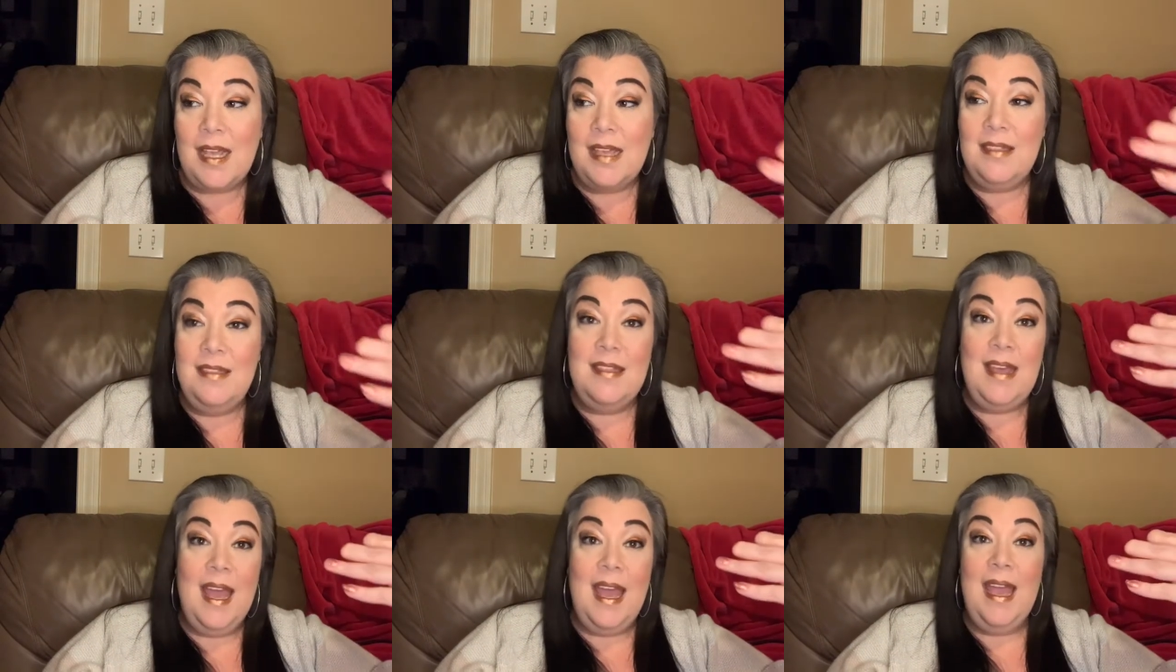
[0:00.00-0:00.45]

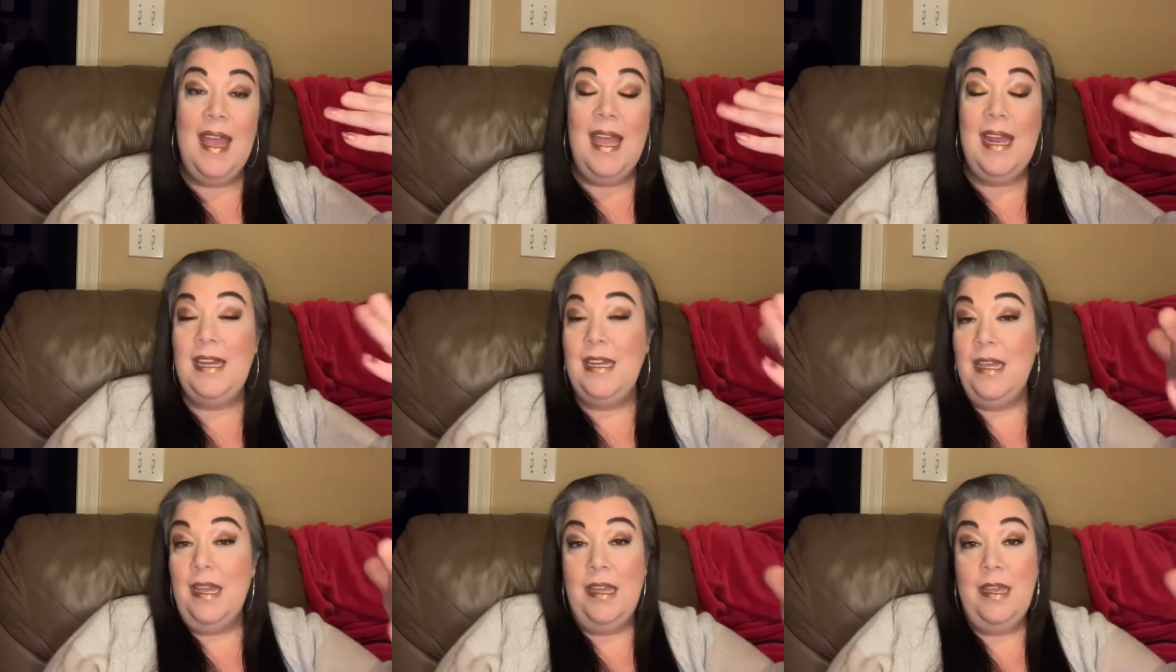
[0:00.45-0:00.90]
that,
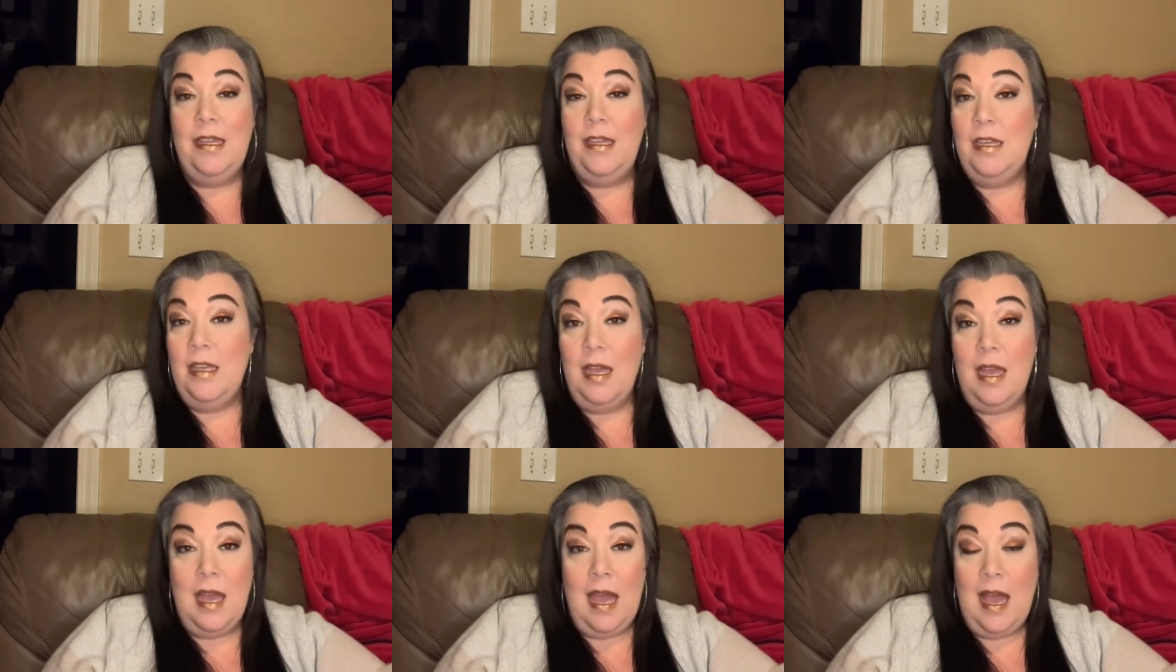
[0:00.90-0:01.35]
and
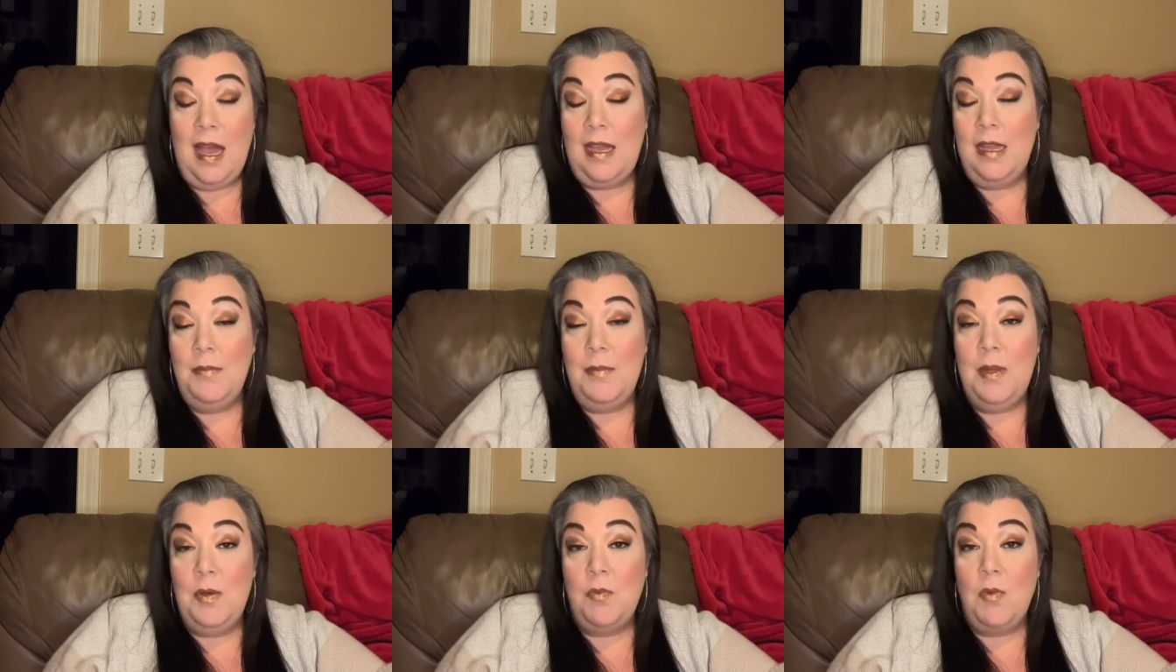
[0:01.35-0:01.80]
I
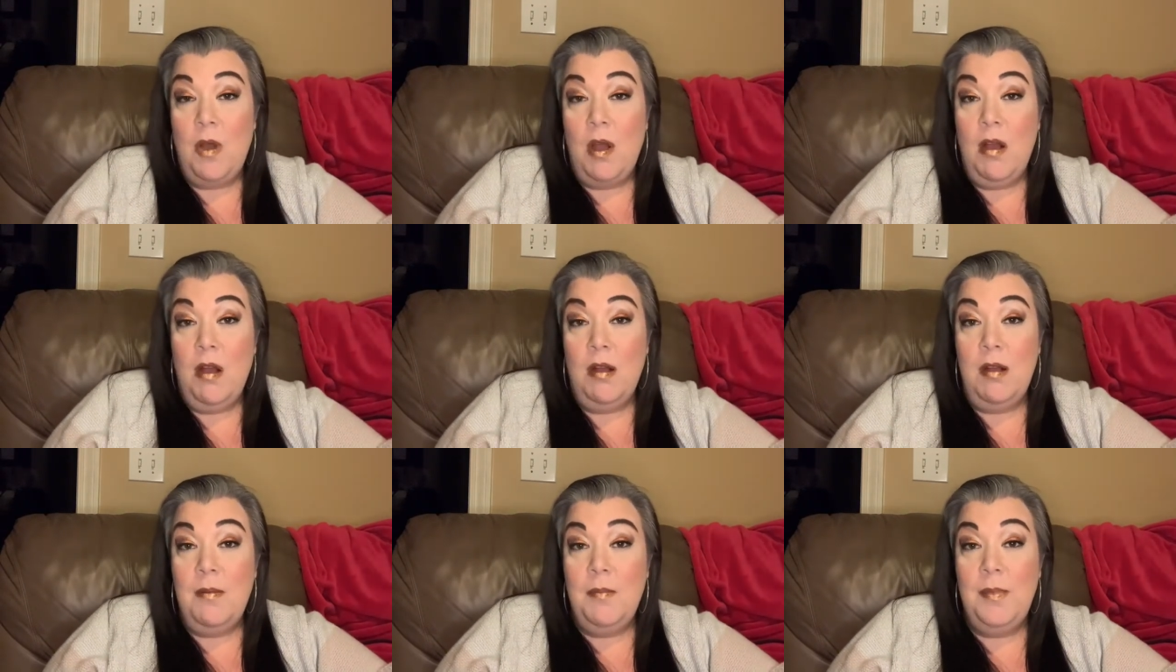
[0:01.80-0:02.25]
could be
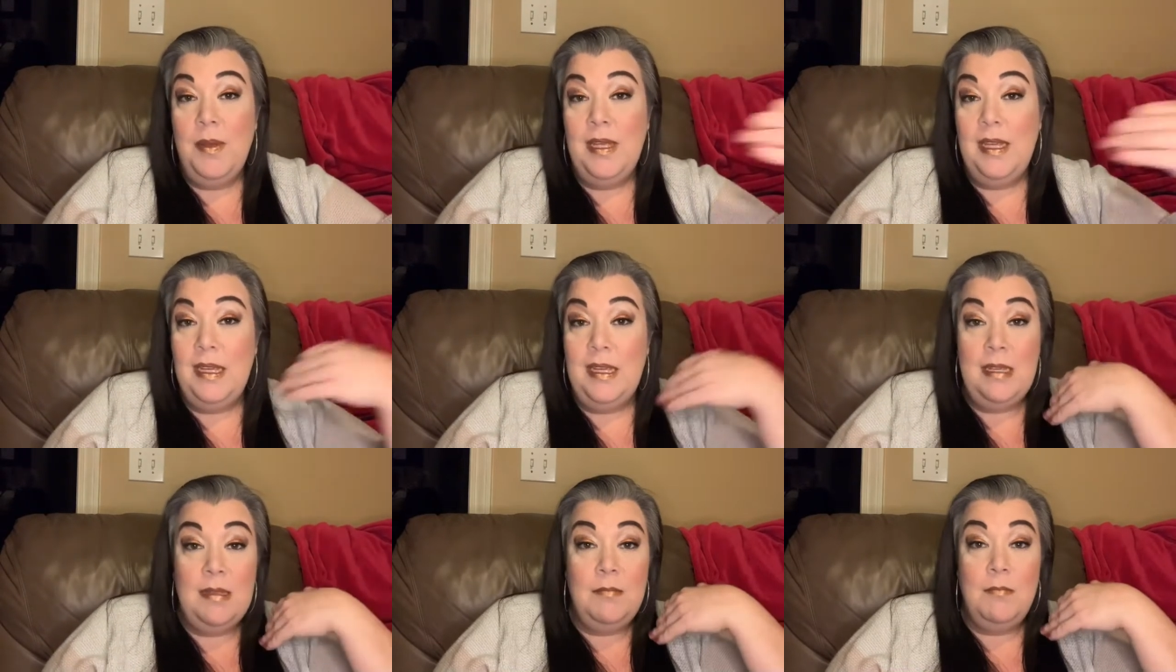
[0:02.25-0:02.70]
wrong,
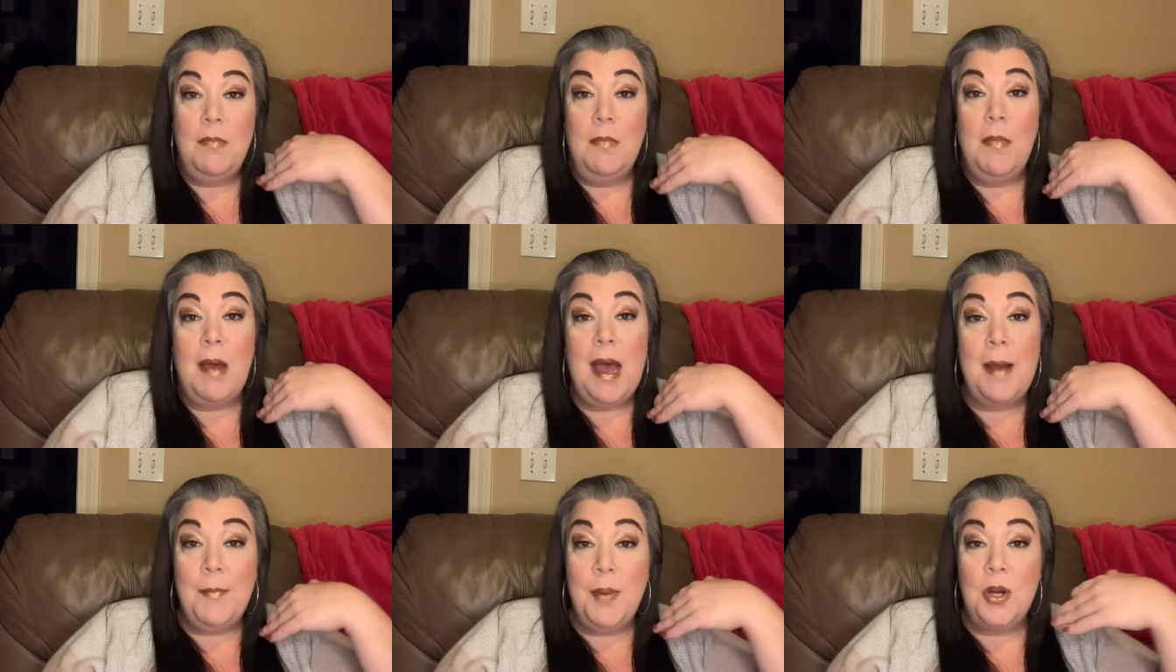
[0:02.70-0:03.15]
but in
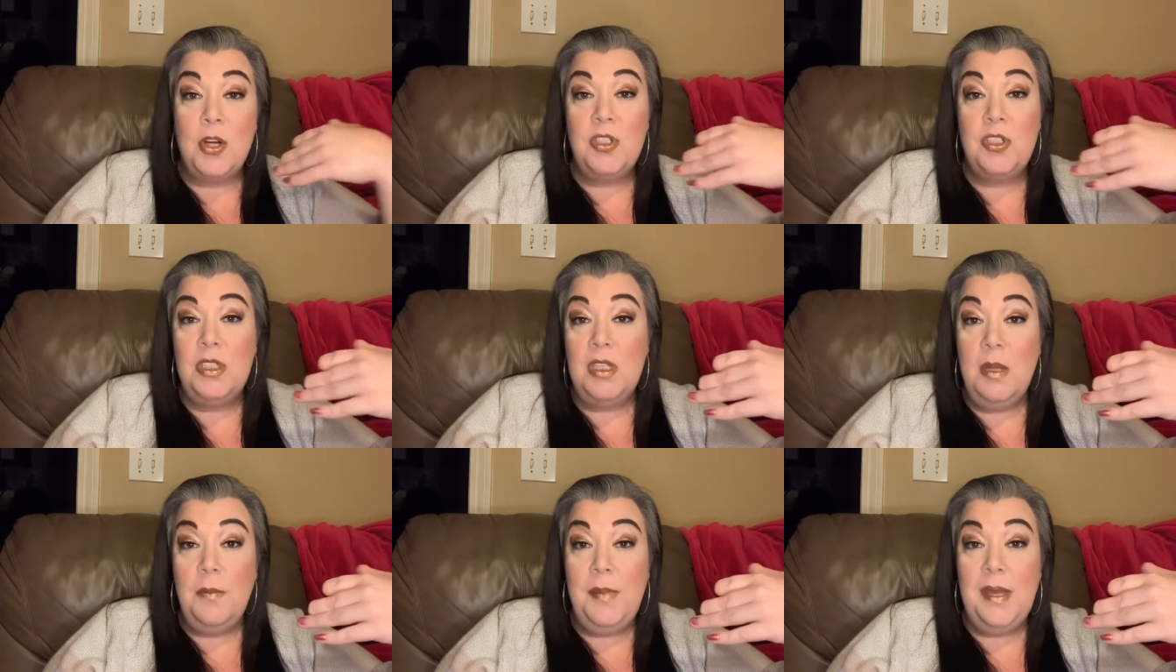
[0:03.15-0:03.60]
my
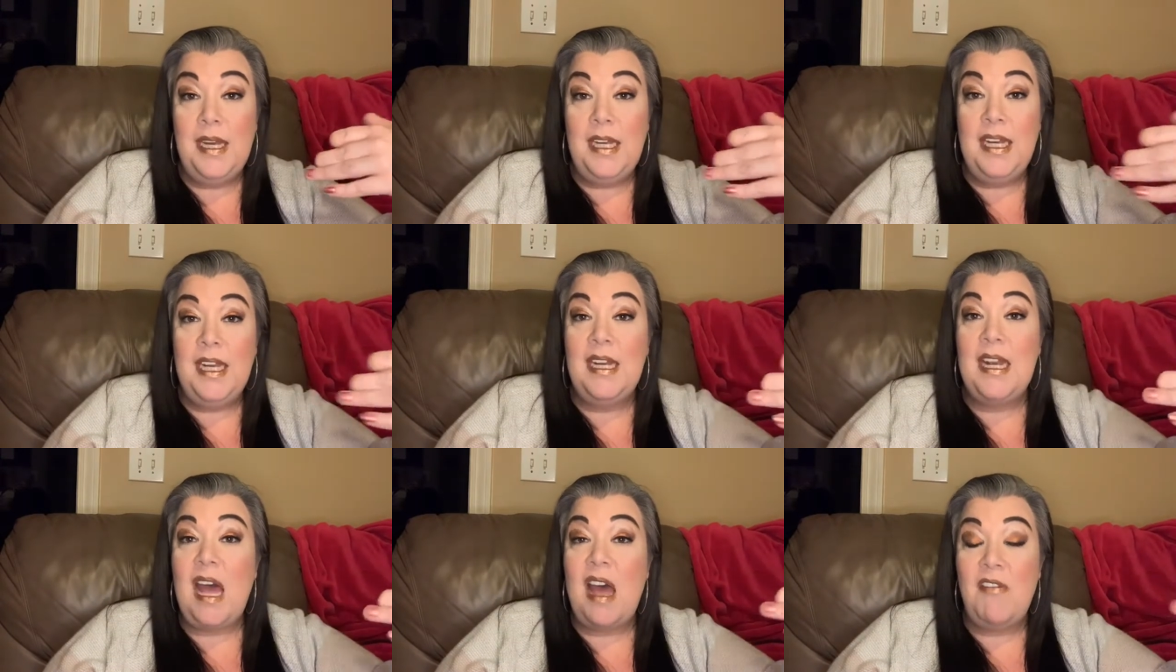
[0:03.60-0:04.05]
personal
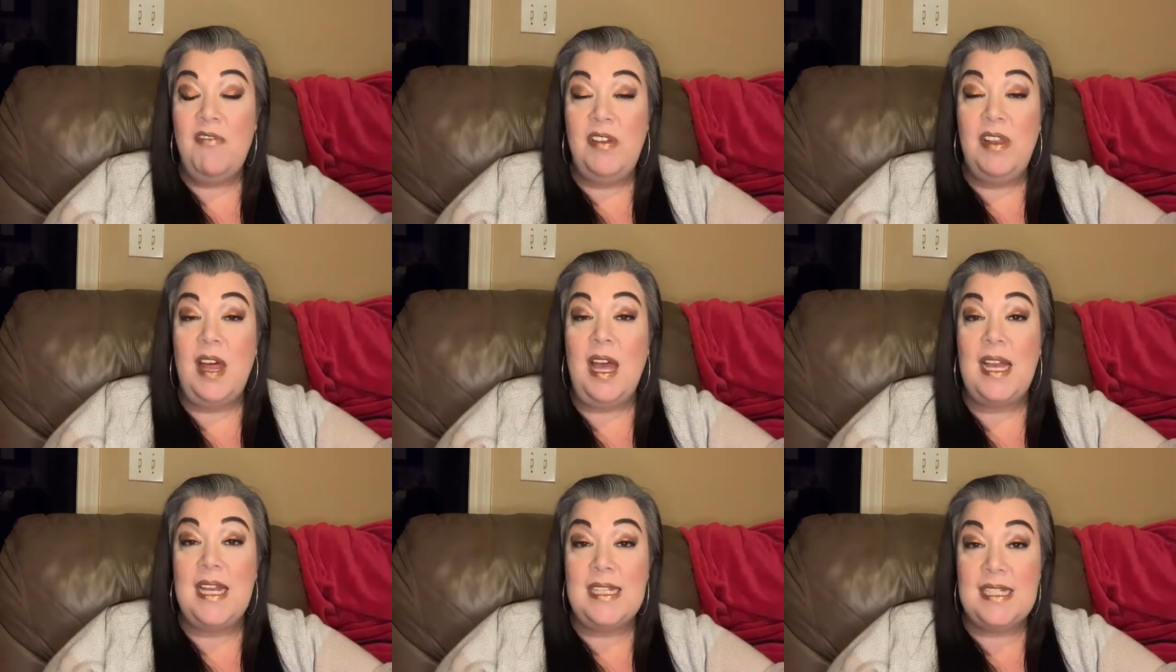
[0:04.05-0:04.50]
opinion, I
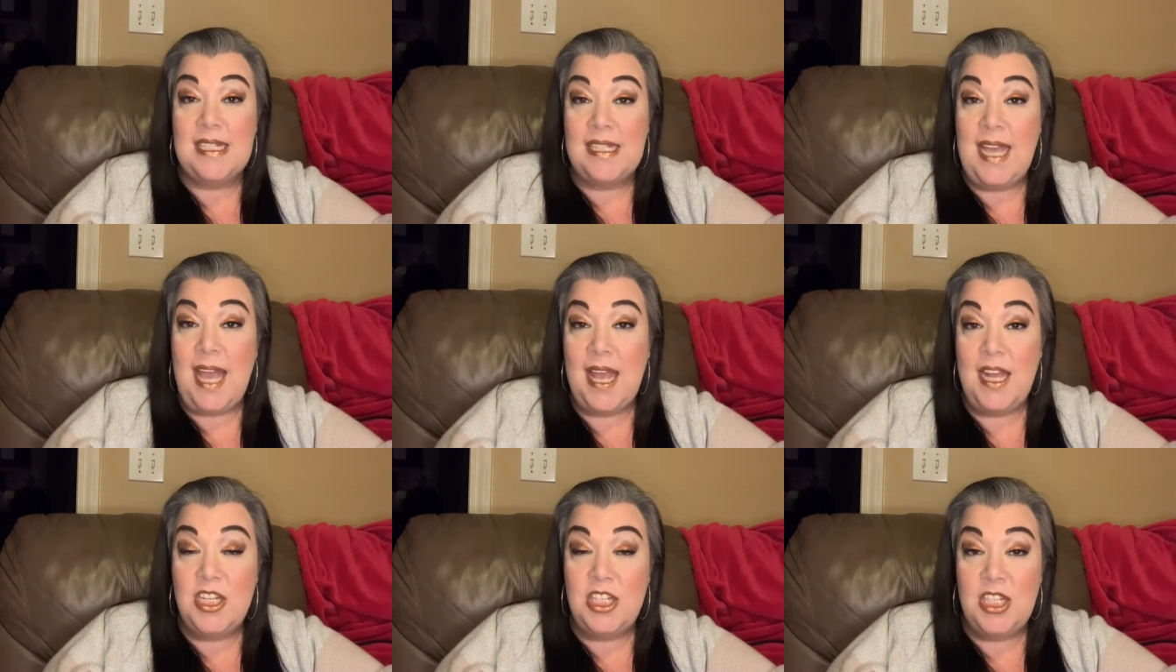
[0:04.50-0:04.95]
feel like it's
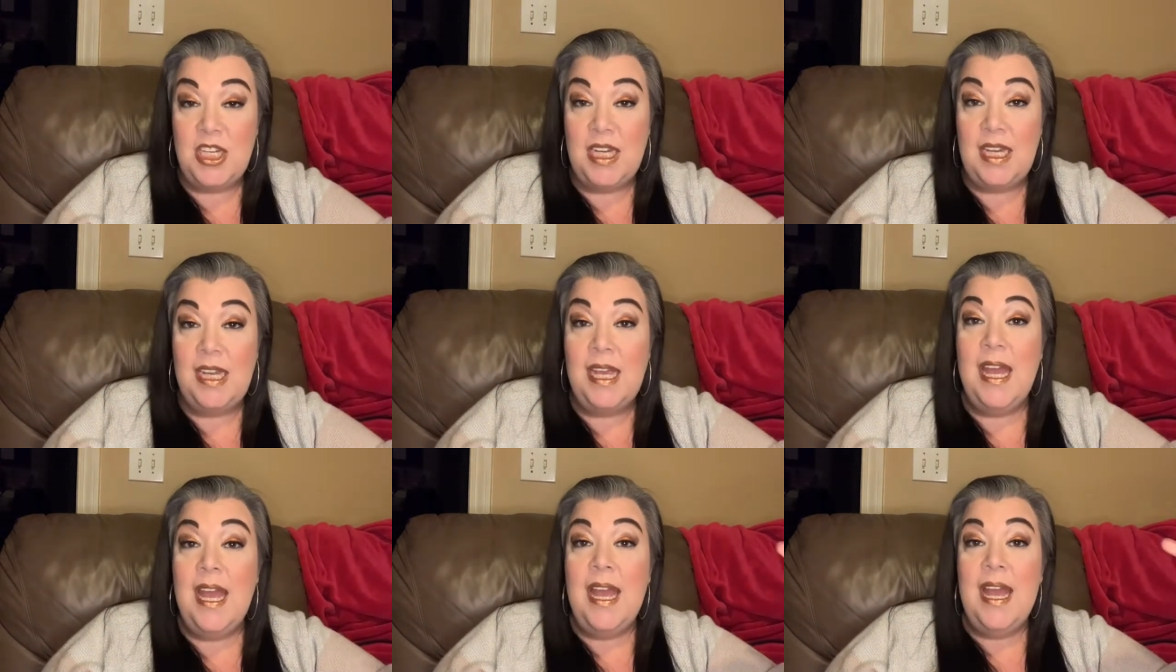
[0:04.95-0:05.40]

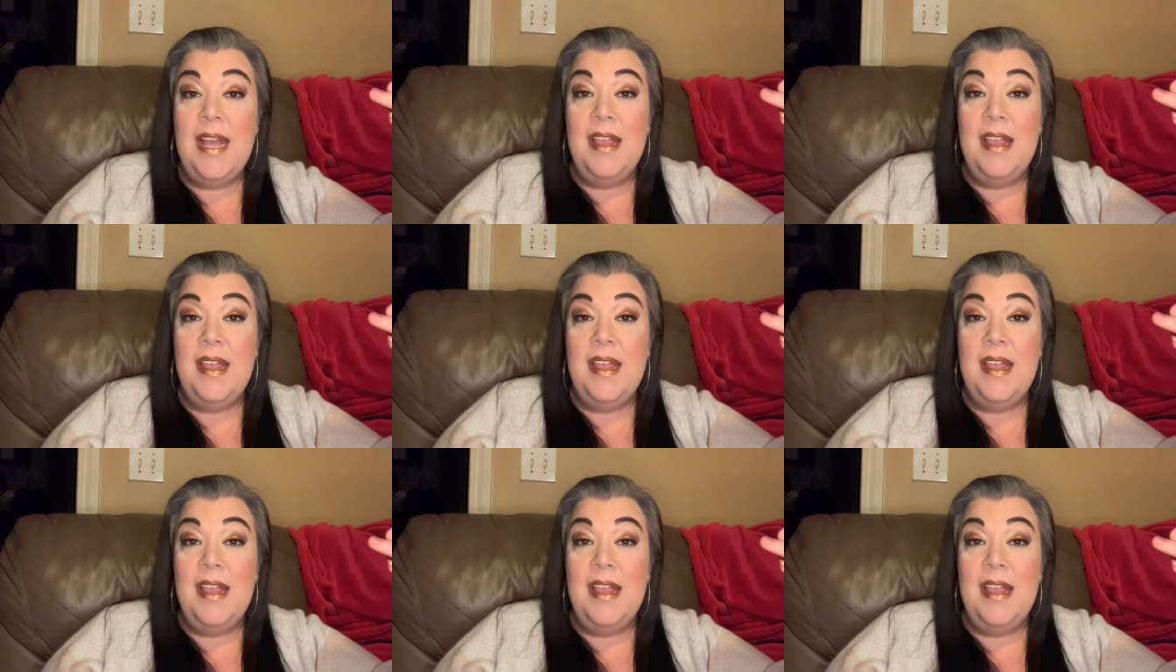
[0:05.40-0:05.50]
sketchy